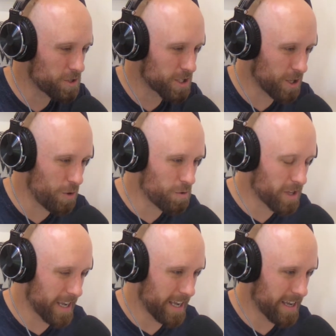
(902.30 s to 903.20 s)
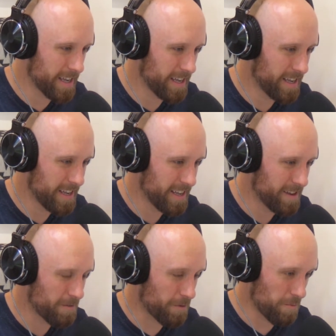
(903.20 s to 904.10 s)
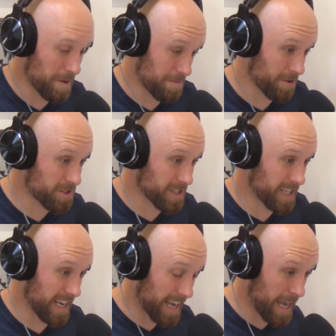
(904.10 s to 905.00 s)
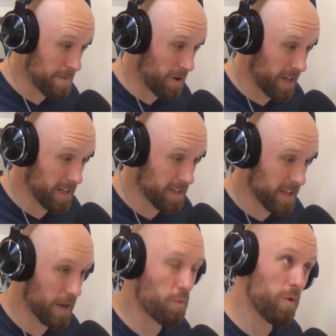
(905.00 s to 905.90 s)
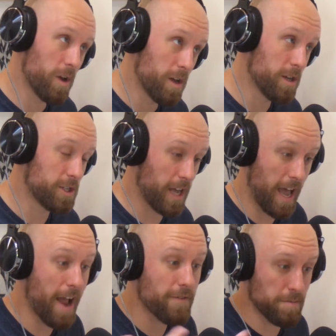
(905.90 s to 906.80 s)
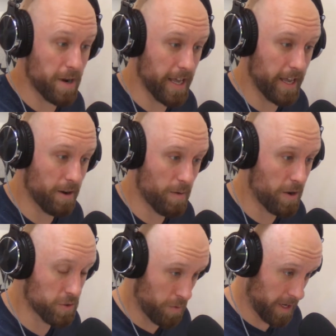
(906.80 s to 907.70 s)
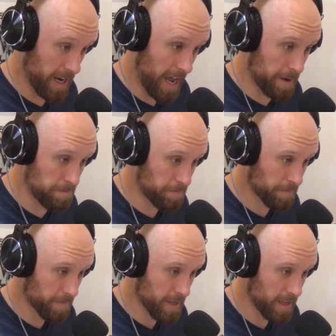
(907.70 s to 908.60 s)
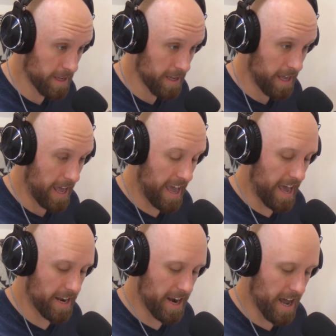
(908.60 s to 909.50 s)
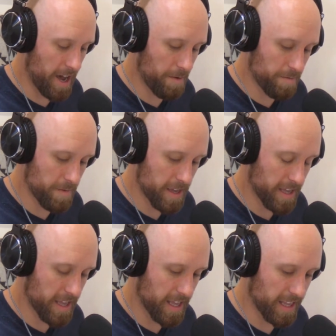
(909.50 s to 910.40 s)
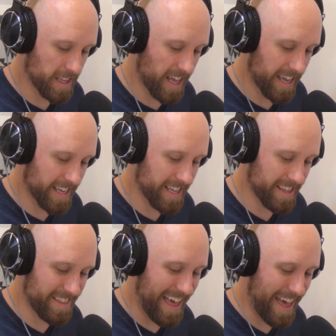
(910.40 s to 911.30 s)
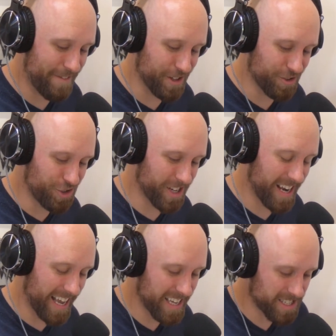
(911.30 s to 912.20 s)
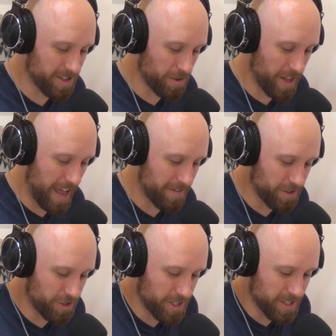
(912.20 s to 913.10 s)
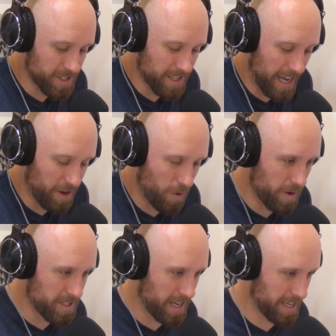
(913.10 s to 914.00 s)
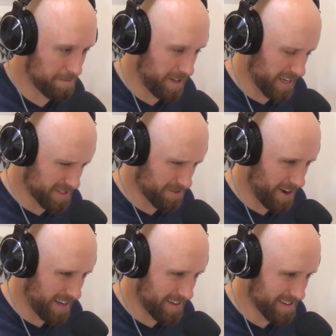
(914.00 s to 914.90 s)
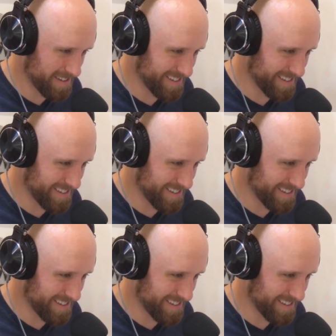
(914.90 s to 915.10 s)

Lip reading: slowly for me personally. Like I came out at like to everybody around 29, and like that evolution. I guess that evolution is kind of always taking place, right?